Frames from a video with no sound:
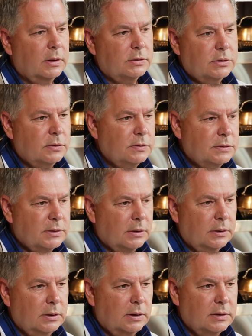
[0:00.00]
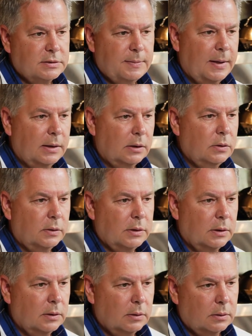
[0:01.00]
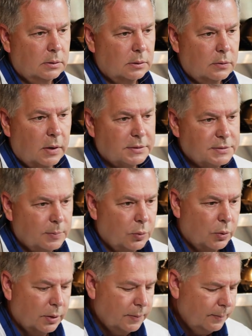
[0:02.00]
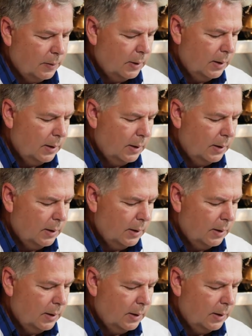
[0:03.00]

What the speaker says: that's used in Hispanic cooking across the board,